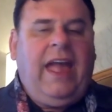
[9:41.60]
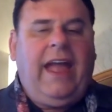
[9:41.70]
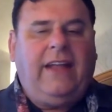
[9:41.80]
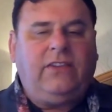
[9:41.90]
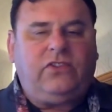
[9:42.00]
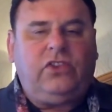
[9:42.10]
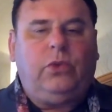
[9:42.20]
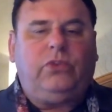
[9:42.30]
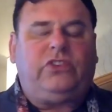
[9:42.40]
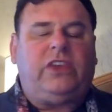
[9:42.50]
Hence,
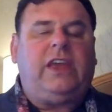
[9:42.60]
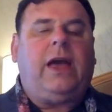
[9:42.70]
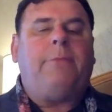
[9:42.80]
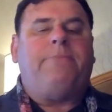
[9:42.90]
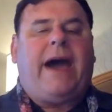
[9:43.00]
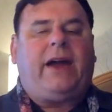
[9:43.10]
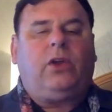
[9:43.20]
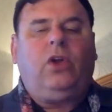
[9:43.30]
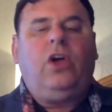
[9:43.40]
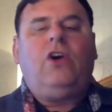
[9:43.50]
you see a
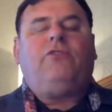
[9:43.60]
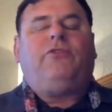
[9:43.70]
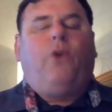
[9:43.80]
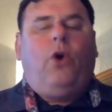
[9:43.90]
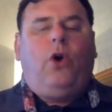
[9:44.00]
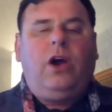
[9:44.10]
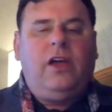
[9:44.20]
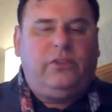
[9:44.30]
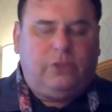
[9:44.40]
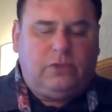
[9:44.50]
battle for
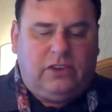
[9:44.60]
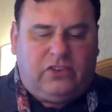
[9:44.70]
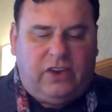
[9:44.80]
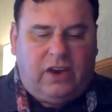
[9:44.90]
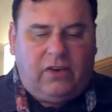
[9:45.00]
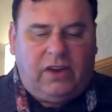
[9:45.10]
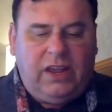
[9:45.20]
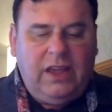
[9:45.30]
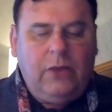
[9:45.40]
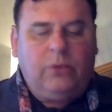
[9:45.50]
the
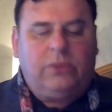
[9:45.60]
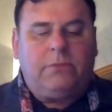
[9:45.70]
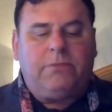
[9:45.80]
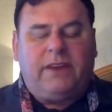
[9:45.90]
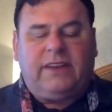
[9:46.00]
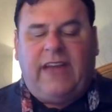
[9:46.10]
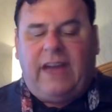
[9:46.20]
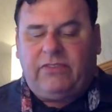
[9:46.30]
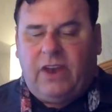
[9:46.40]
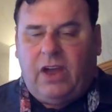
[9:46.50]
judiciary with the Brett
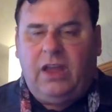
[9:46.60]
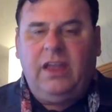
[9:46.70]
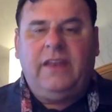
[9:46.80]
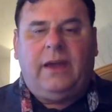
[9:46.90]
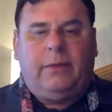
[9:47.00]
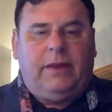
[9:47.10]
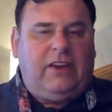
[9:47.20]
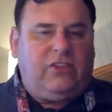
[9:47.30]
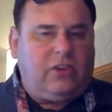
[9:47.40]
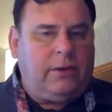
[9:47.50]
Kavanaugh
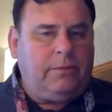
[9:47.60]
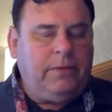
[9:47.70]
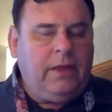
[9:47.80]
nomination.